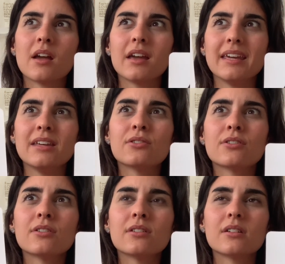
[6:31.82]

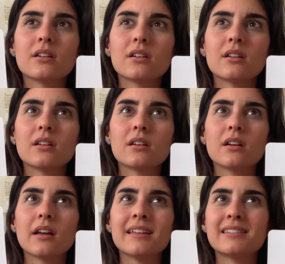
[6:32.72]
either
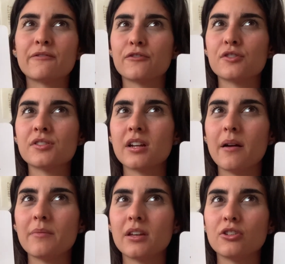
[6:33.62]
is the first
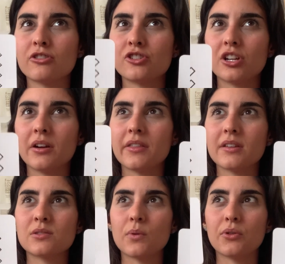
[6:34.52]
time that you're sharing
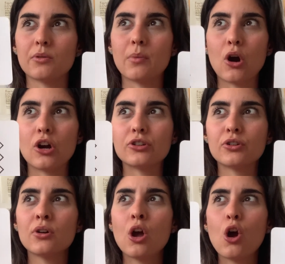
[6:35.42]
this with your
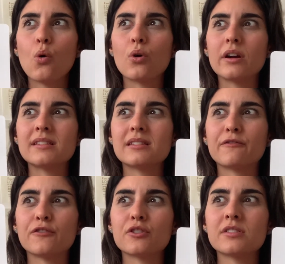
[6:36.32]
partner, or it's the
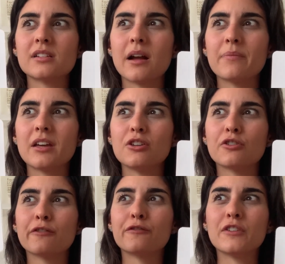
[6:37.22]
first time that
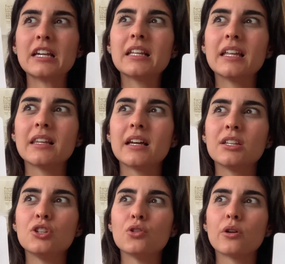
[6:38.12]
you're feeling
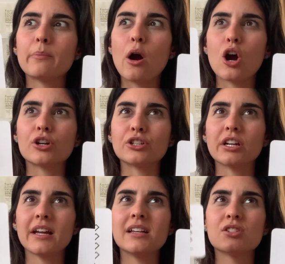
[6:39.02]
like your partner
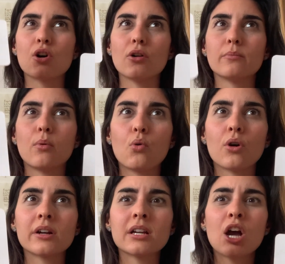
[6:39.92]
is on
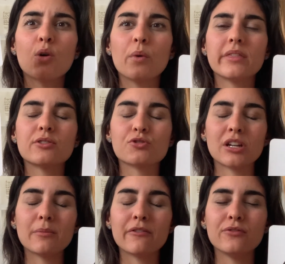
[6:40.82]
board with a
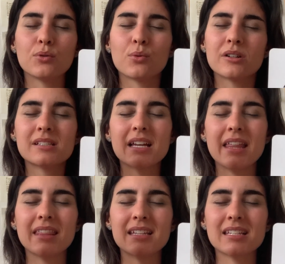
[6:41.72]
dream of yours.
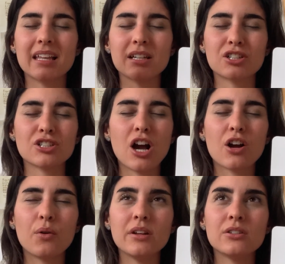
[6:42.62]
And it's like they're not
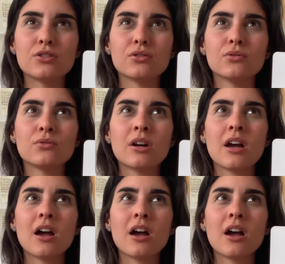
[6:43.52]
going to,